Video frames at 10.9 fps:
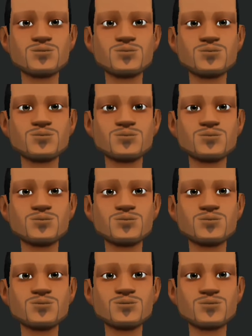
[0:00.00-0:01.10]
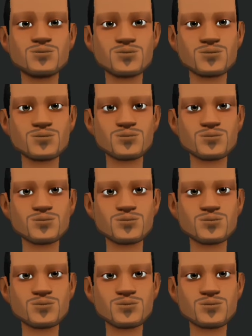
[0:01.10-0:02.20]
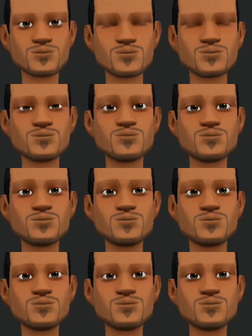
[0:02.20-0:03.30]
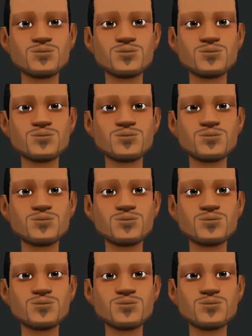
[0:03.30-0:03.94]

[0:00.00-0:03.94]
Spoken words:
No words are spoken by the person on screen.